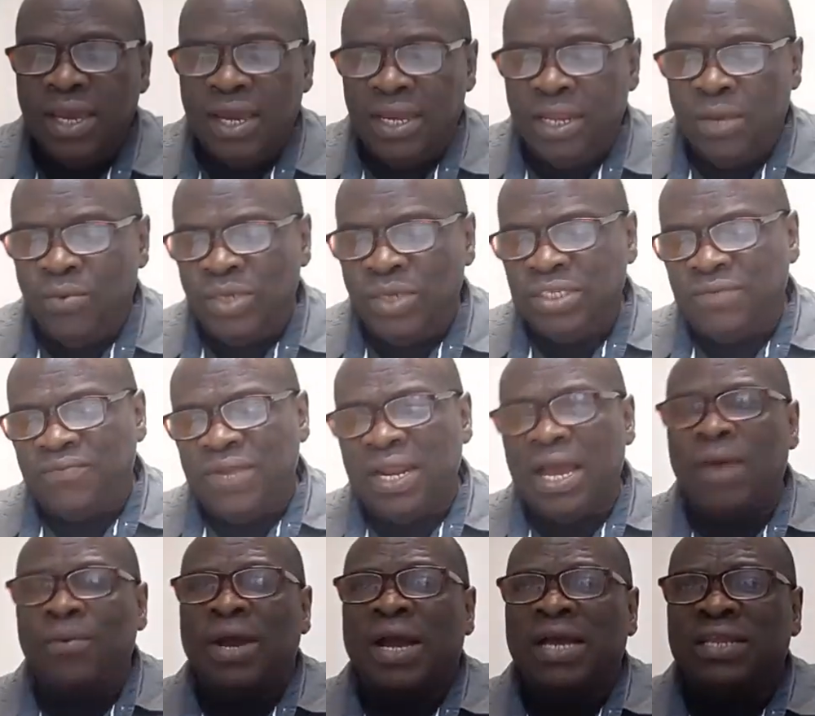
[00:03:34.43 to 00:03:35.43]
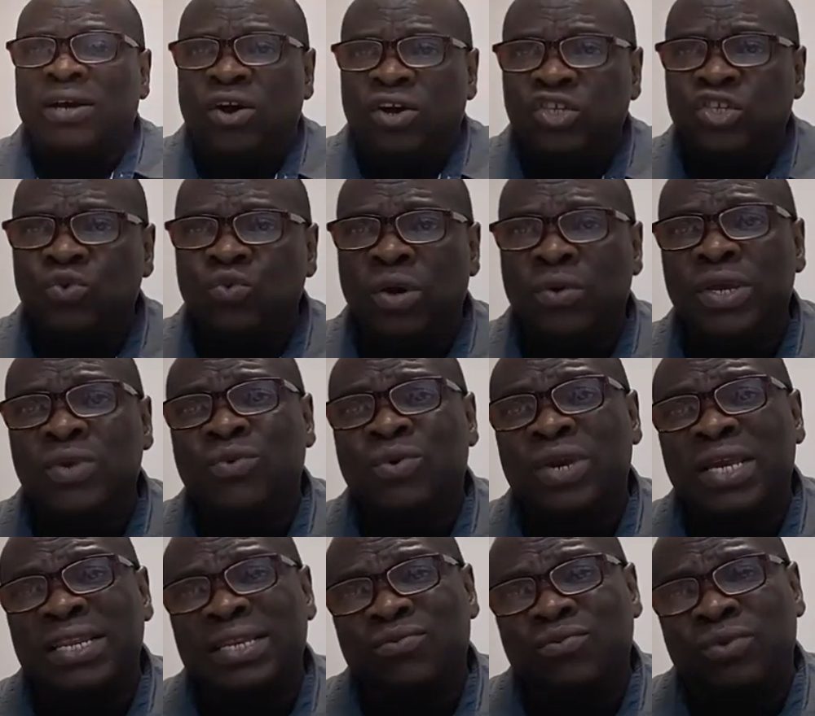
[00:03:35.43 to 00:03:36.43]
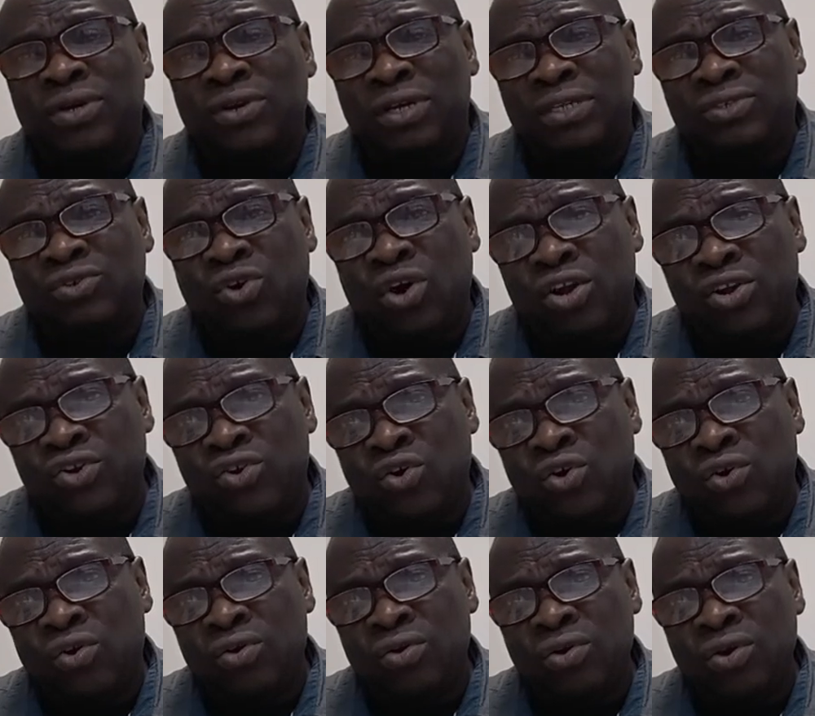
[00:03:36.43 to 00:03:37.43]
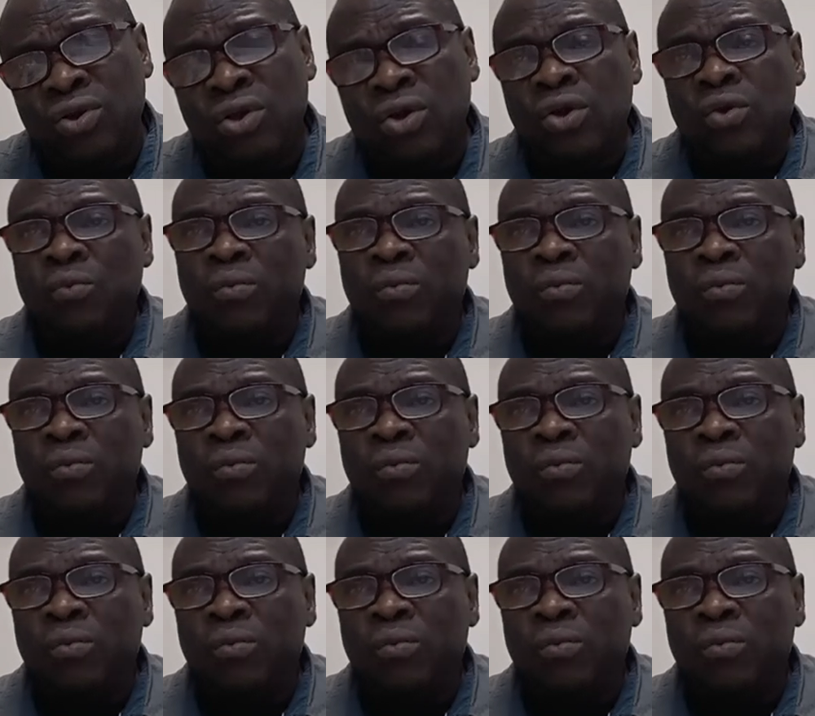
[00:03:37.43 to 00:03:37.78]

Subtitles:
And then once you find out what kind of house you want, whether you want a condo,